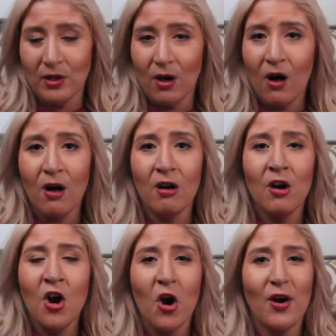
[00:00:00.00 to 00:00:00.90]
We
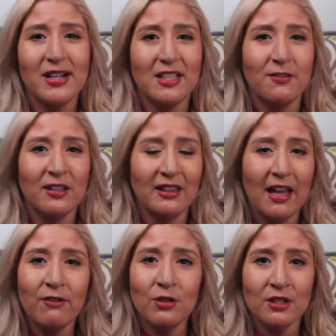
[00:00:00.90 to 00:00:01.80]
all are at different
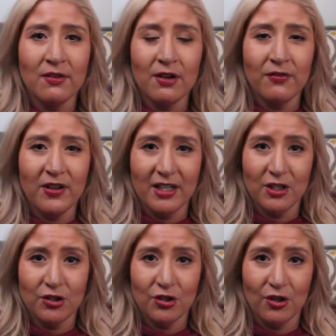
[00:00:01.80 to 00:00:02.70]
levels of our
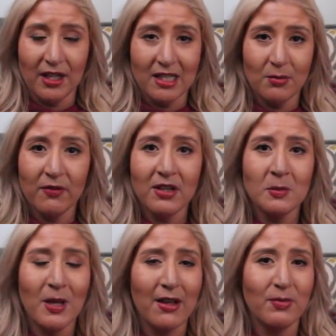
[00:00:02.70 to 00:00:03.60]
fitness journey. Some of
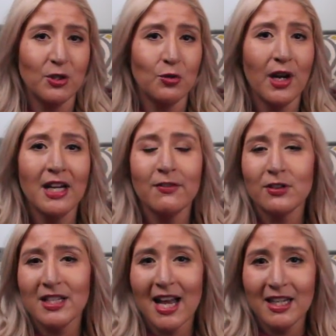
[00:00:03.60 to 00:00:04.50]
us may have been training
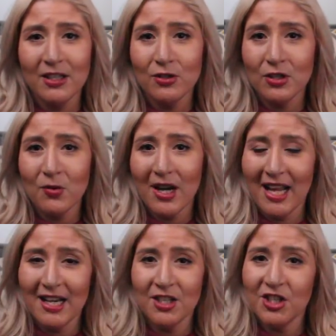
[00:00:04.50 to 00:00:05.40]
for 10 years
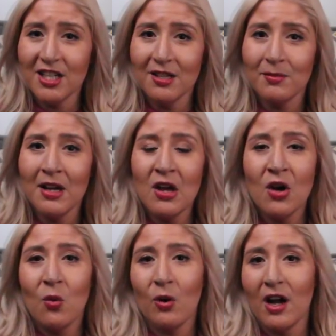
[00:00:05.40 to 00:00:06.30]
already at a gym,
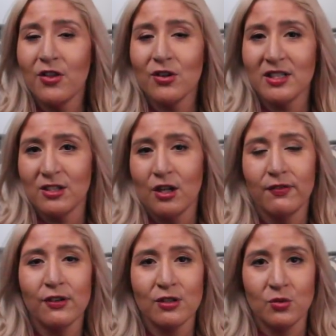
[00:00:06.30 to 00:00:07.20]
where others it's our
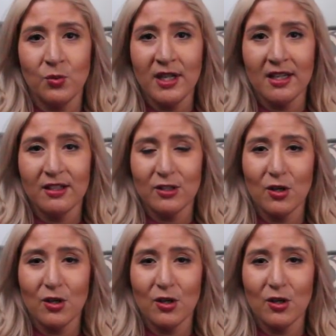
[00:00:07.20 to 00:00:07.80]
first week.